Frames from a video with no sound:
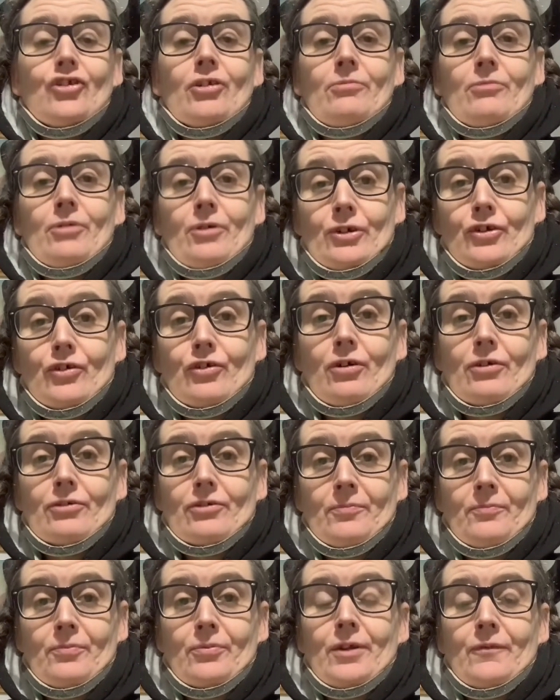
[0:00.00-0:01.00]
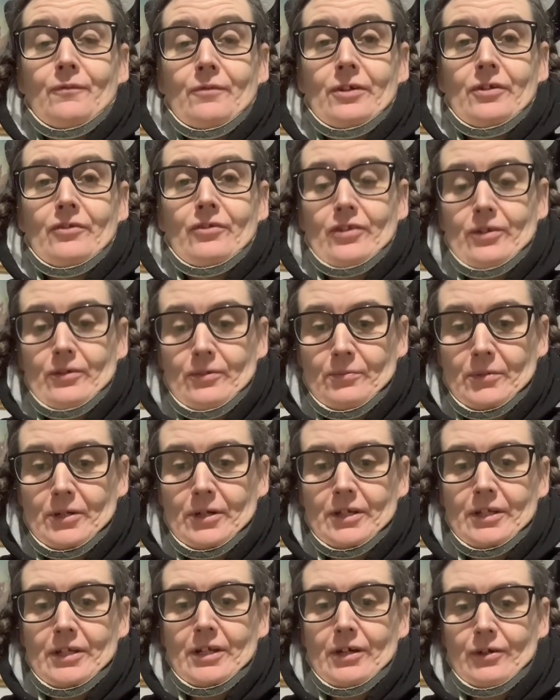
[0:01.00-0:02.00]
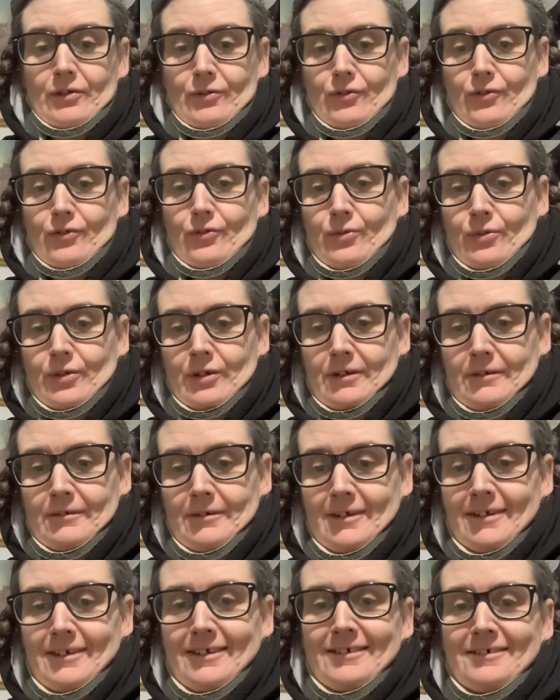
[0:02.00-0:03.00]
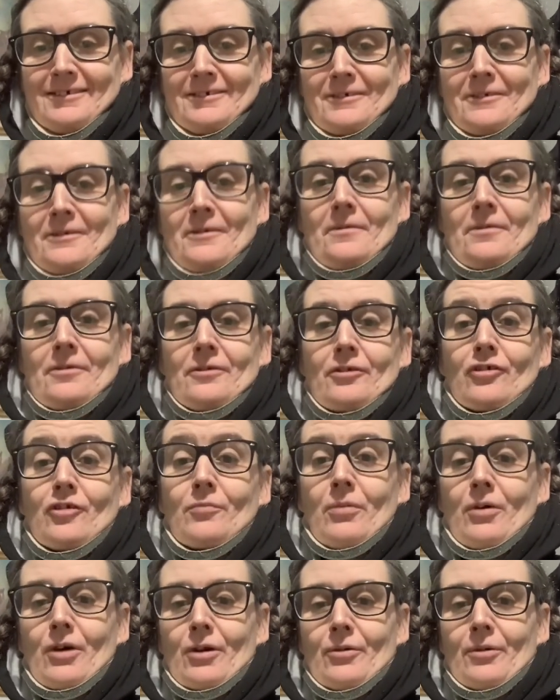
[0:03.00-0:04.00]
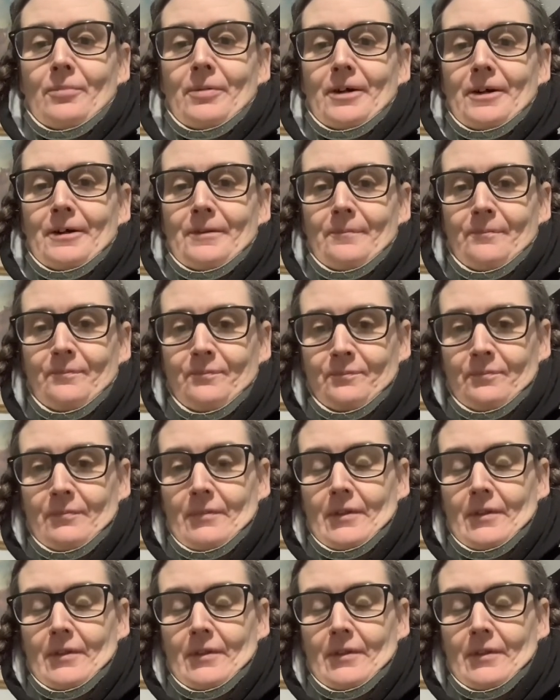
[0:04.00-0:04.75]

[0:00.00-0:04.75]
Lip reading: You've got to briefly see my youngest daughter, Spyro Bear.